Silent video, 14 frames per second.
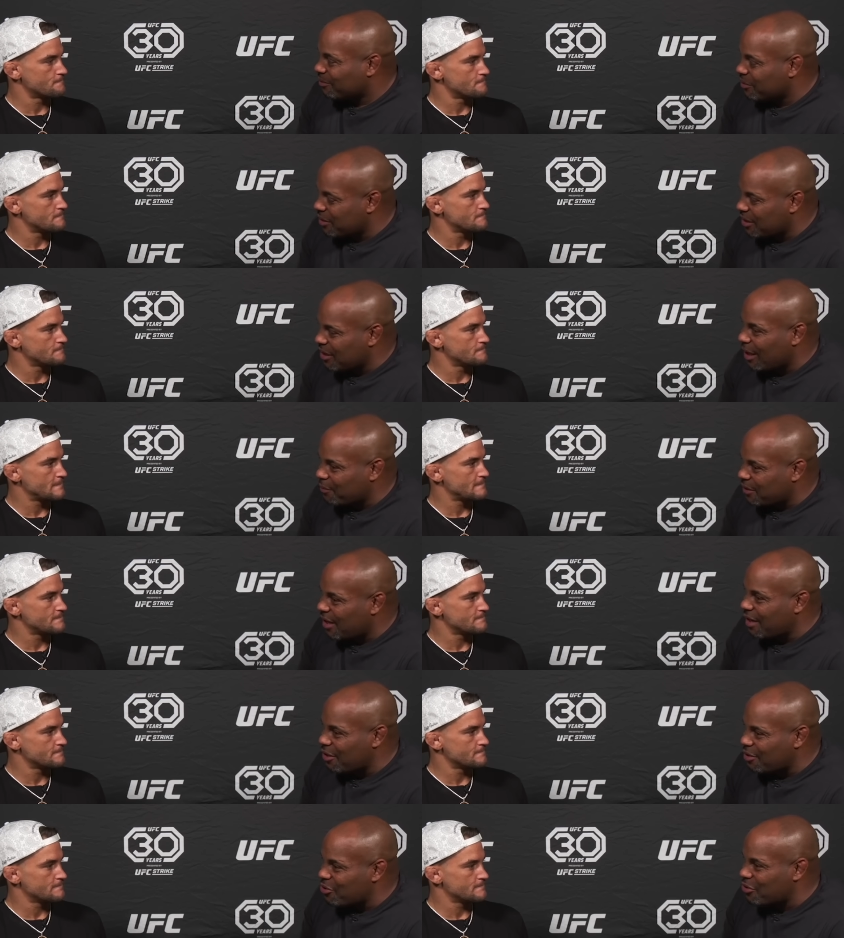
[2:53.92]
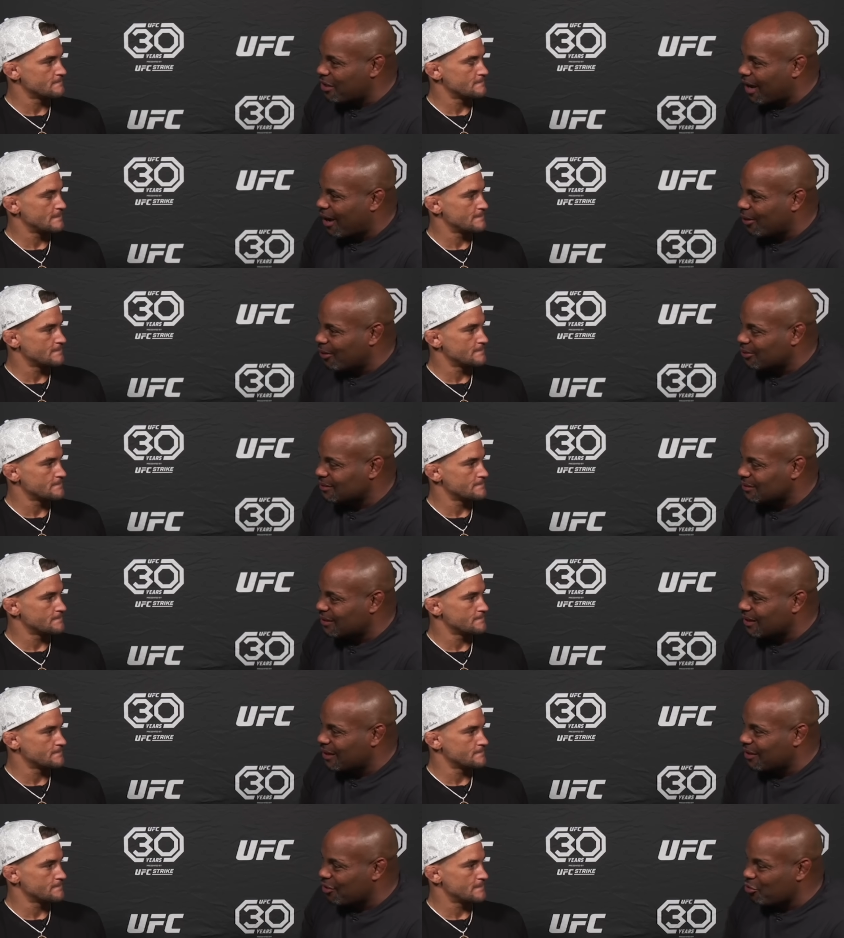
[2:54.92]
Speaker 1: when he kept taking you down,
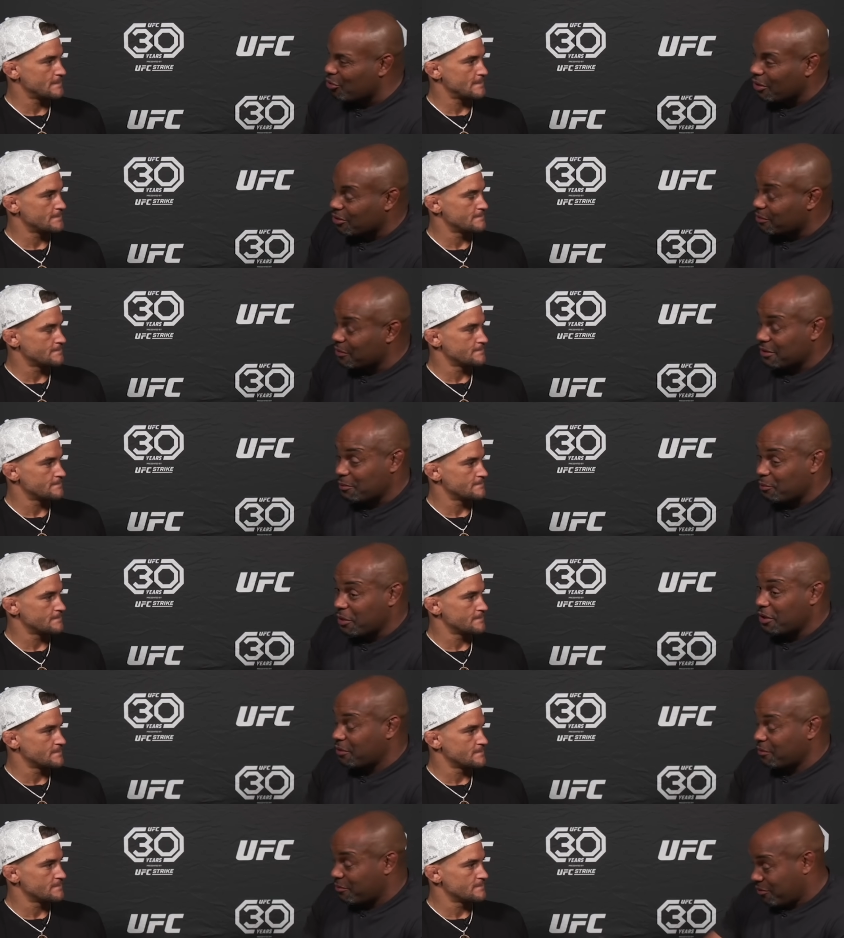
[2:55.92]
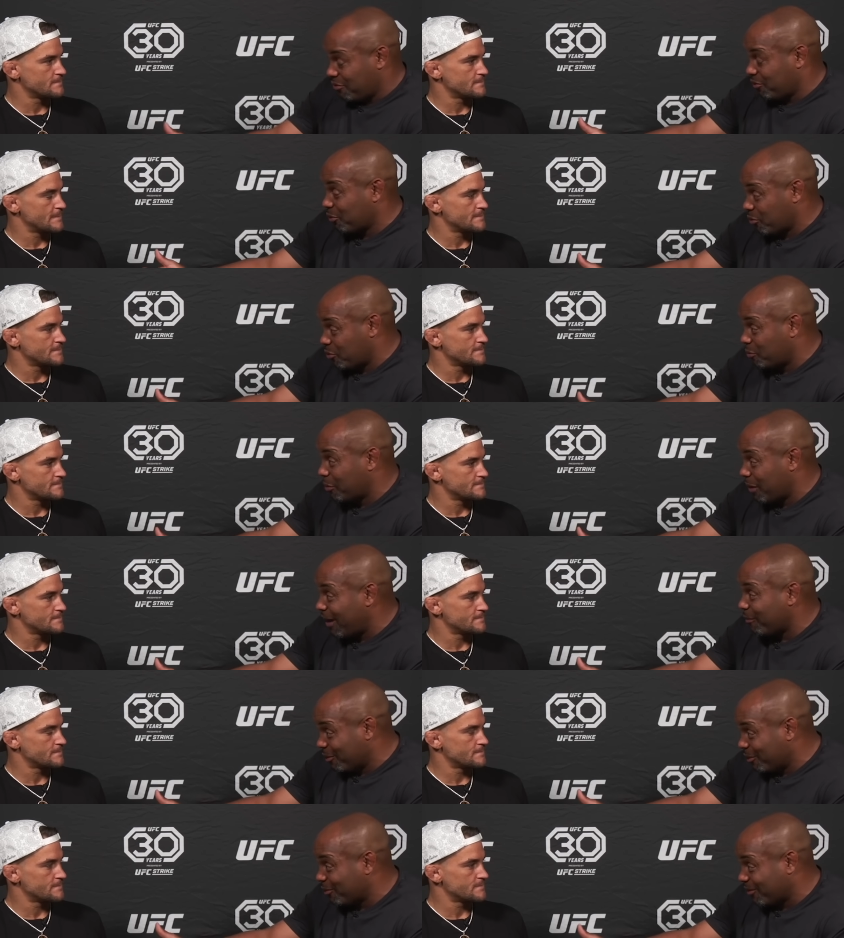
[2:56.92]
and then you ultimately submitted him, you showed your
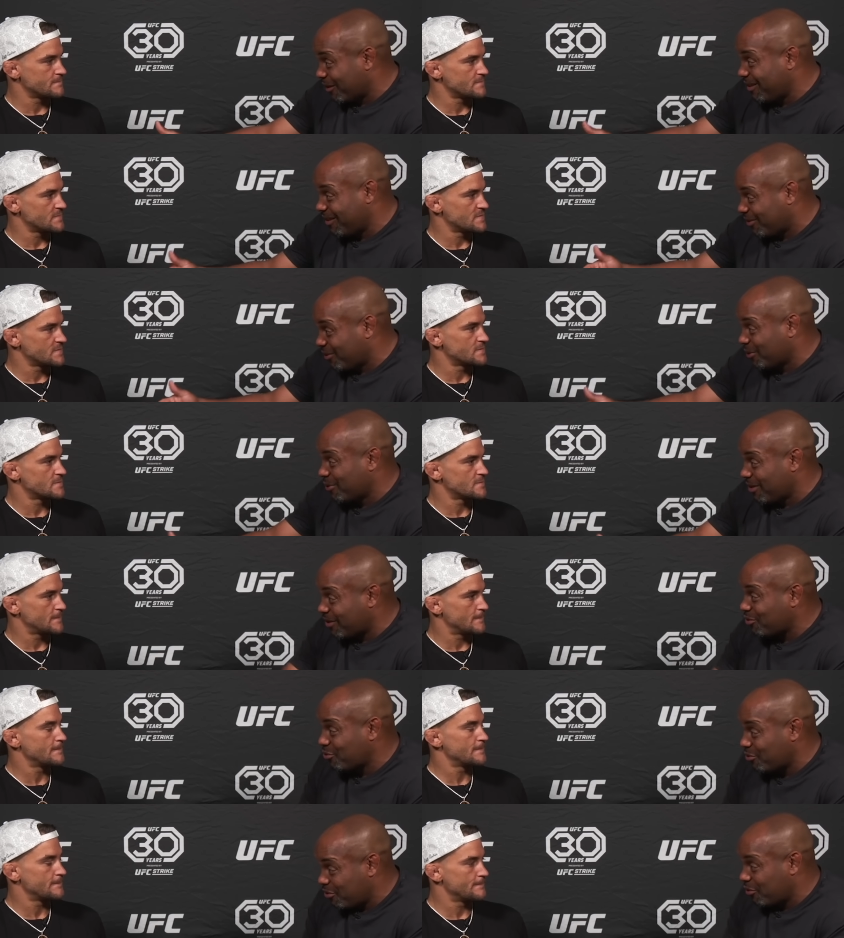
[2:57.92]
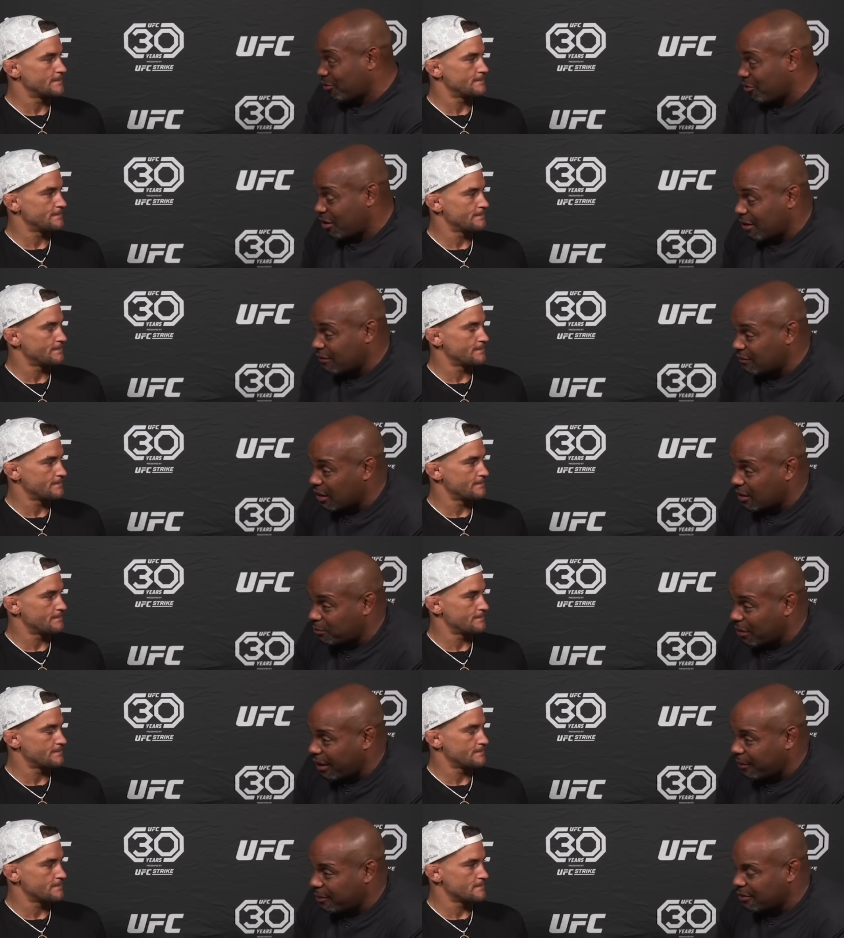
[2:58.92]
black belt, right? You showed that you you know you have that
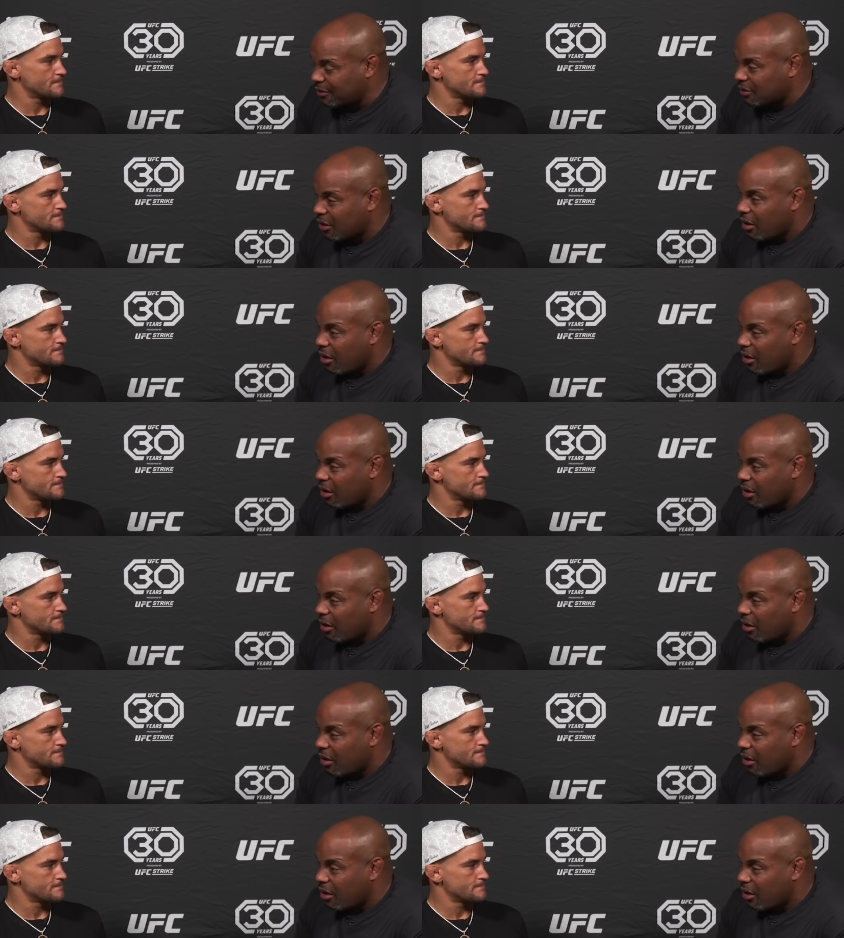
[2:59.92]
black belt.